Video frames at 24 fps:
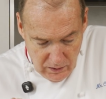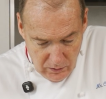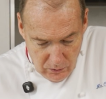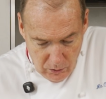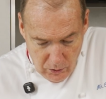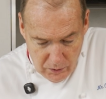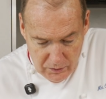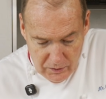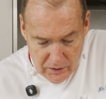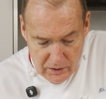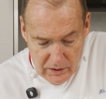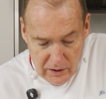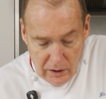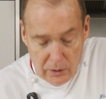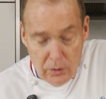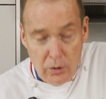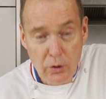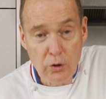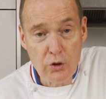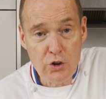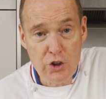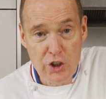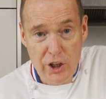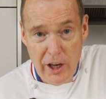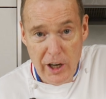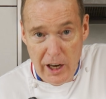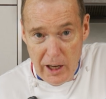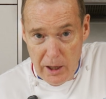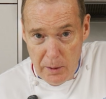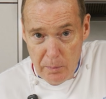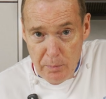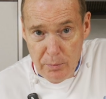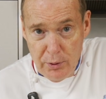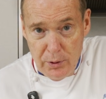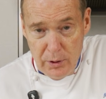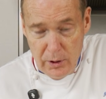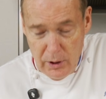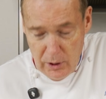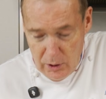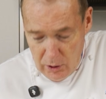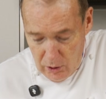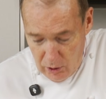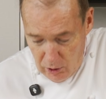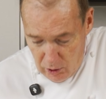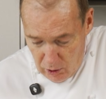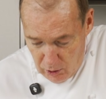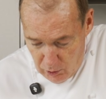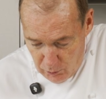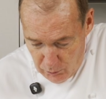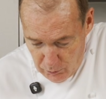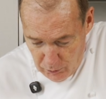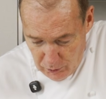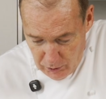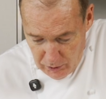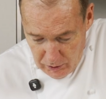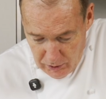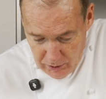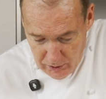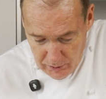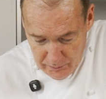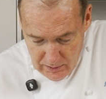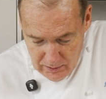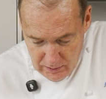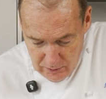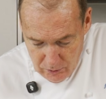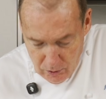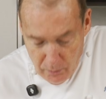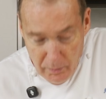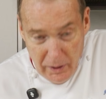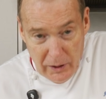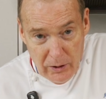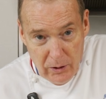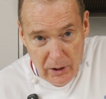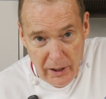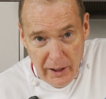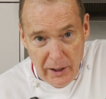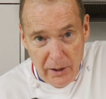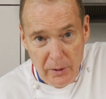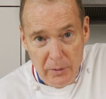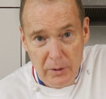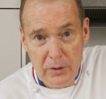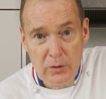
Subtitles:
the signature shape of the Madeleine.